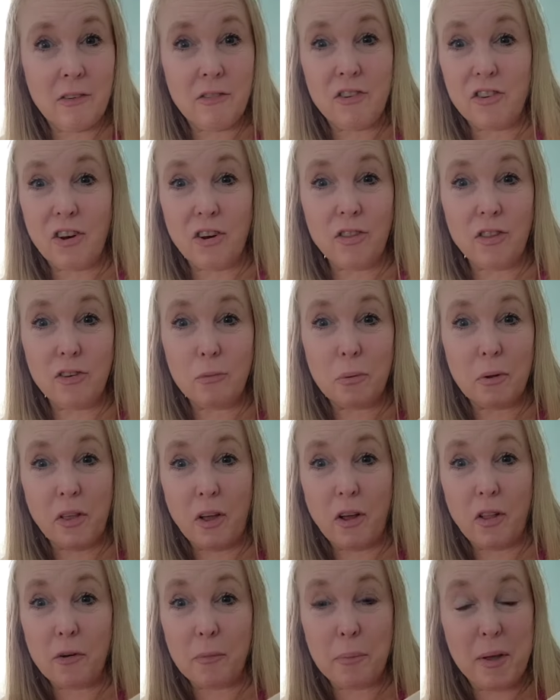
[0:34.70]
I've shared this with
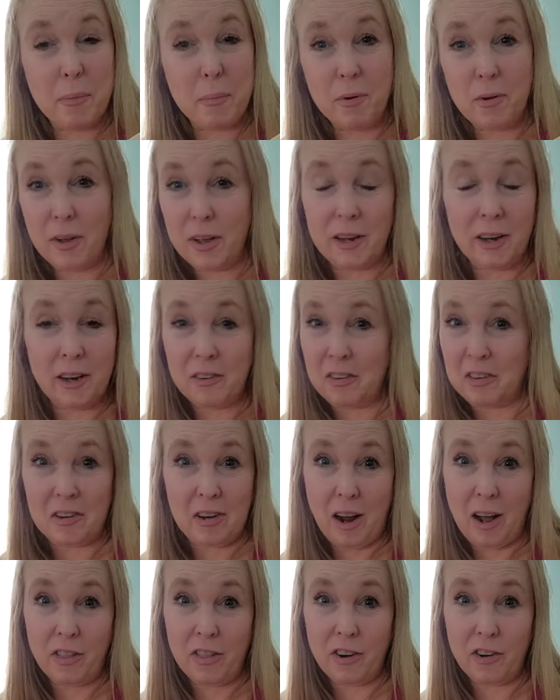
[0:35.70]
other people and it's
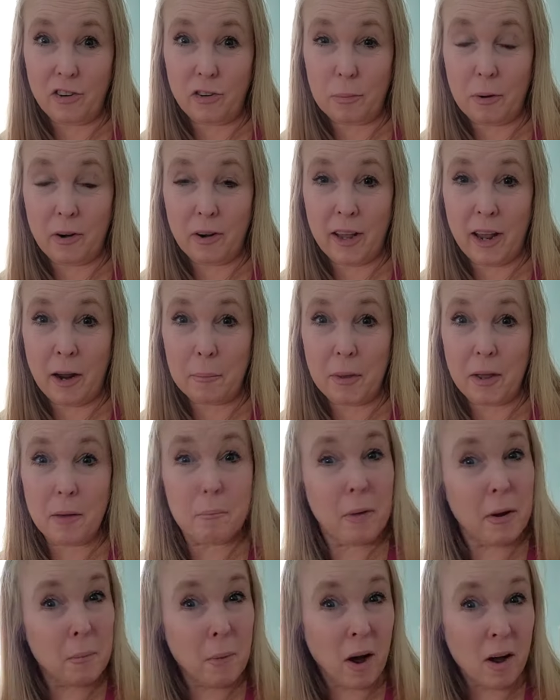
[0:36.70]
not their spirit cami.
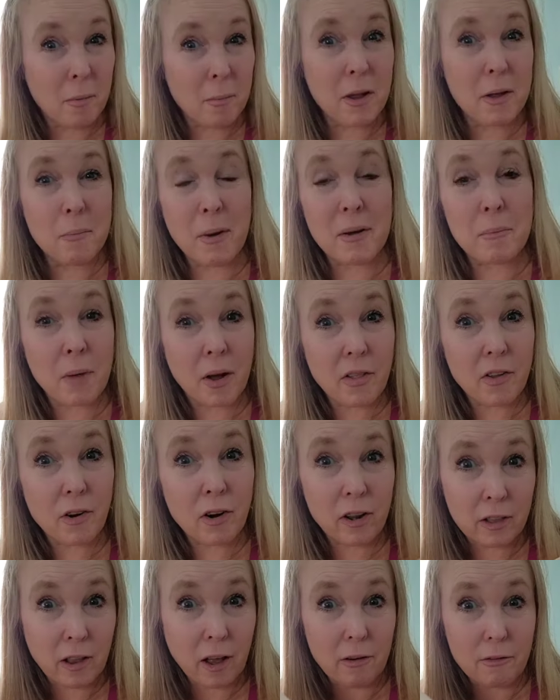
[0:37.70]
My mom and my
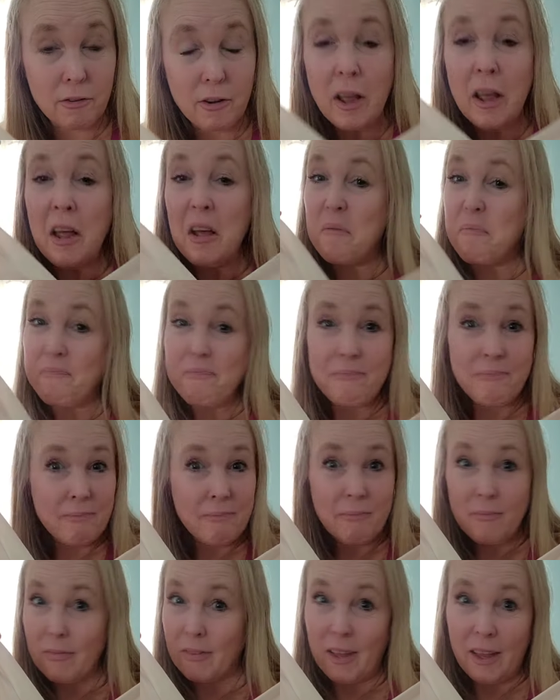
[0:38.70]
mother-in-law,
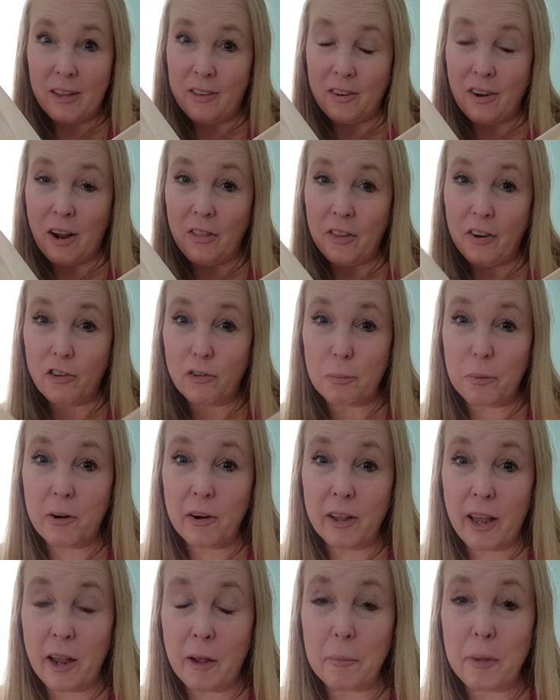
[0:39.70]
it's not their
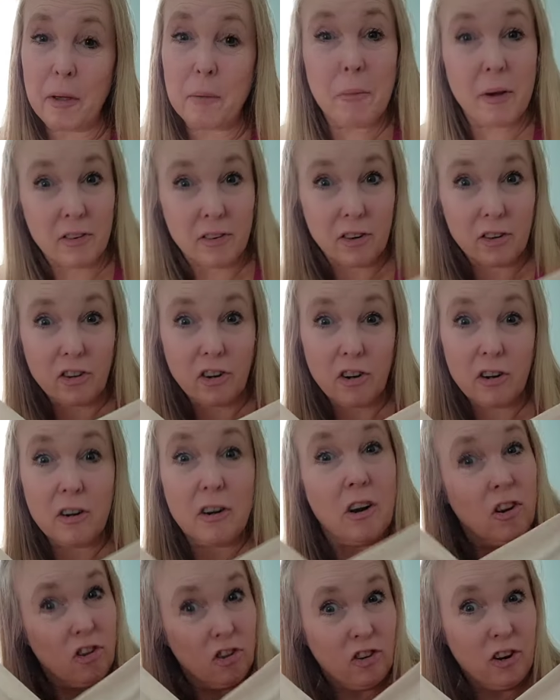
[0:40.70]
spirit cami. My sister,
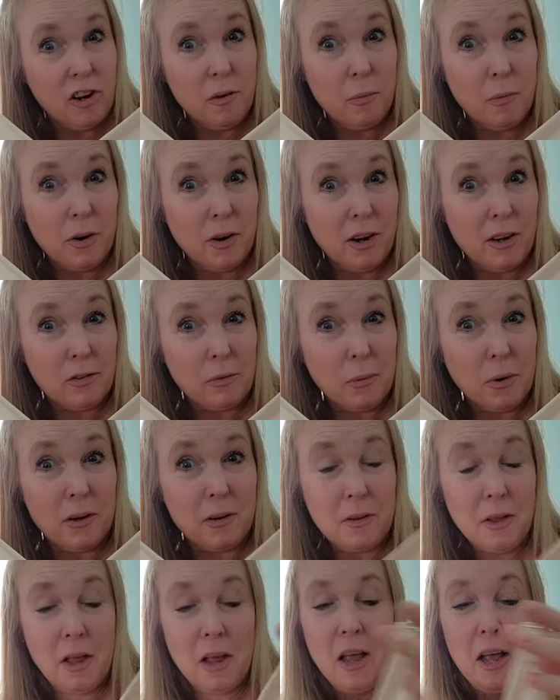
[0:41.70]
she can wear it as
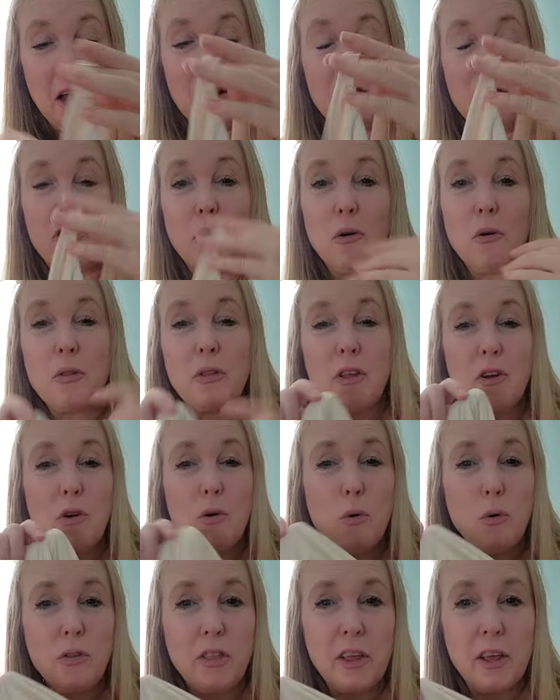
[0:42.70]
well. So the
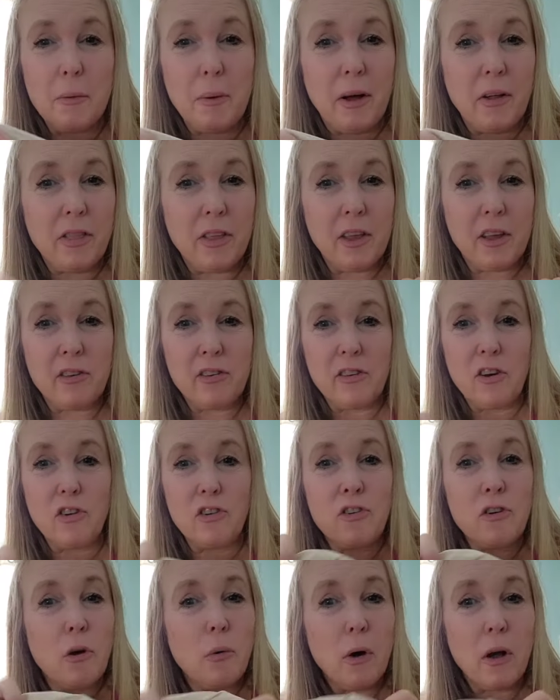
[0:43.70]
cool thing about these,
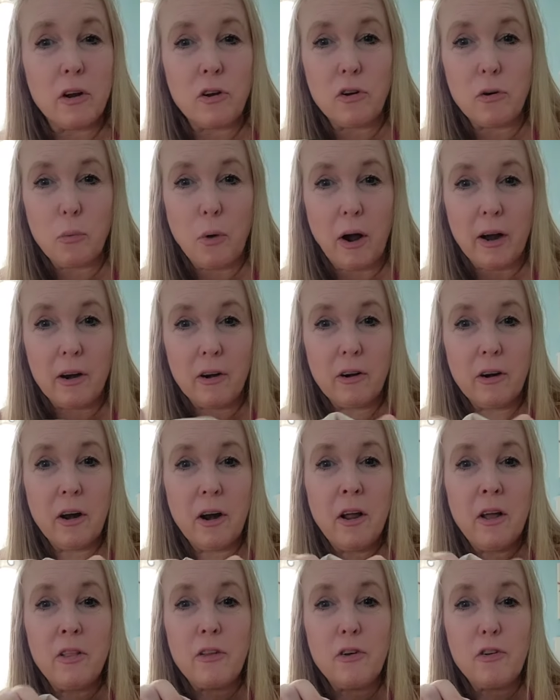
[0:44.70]
there's no underwire,
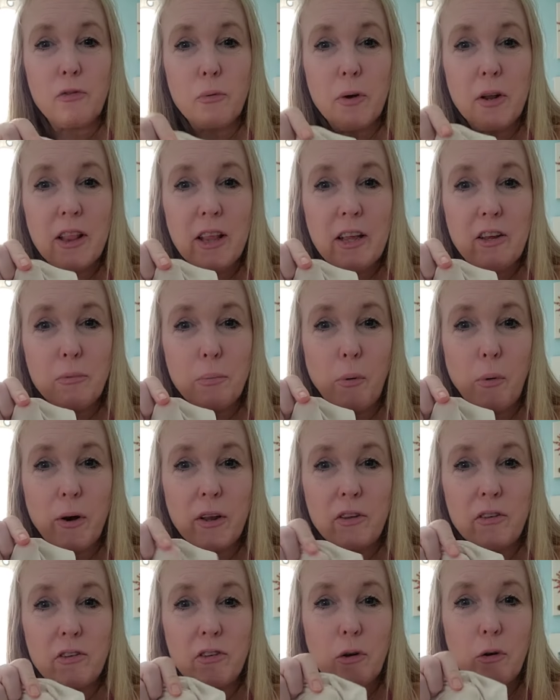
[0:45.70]
there's release
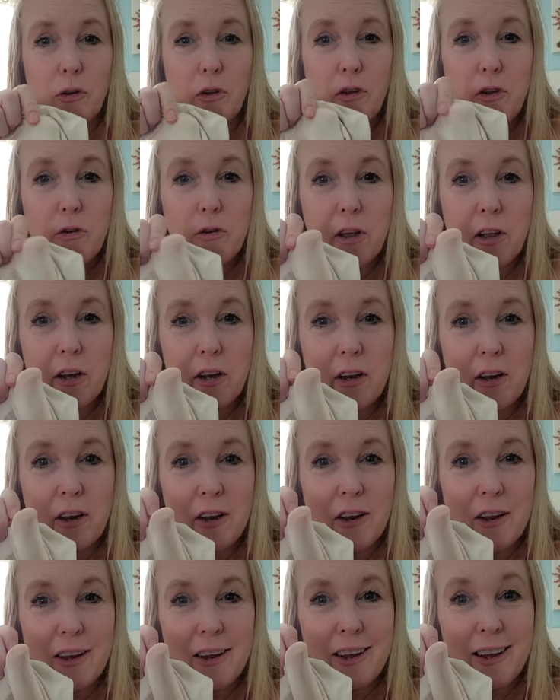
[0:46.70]
points. So you can,
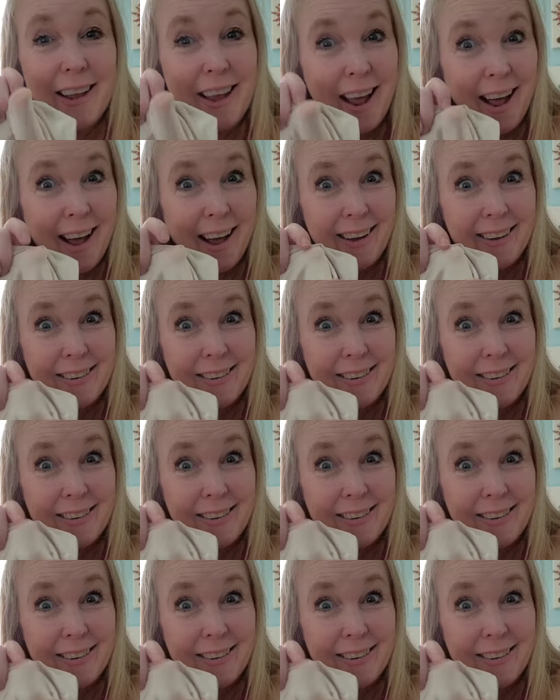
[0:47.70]
yeah,